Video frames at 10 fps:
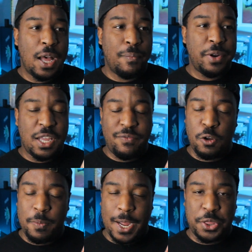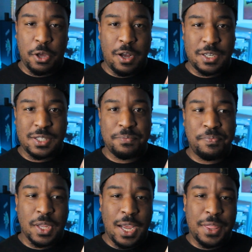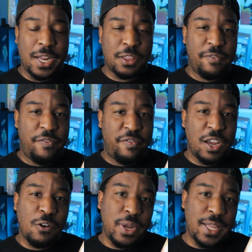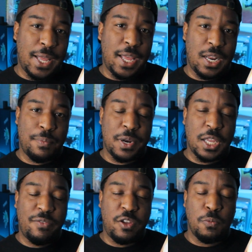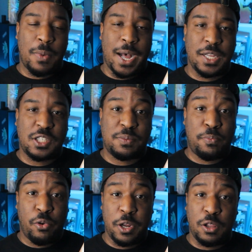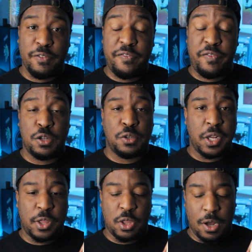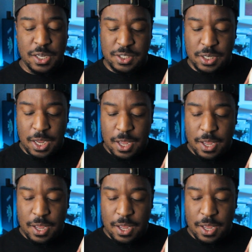I'm going to give you my thoughts. And then at the very end, I'm going to give you my spoiler-filled thoughts.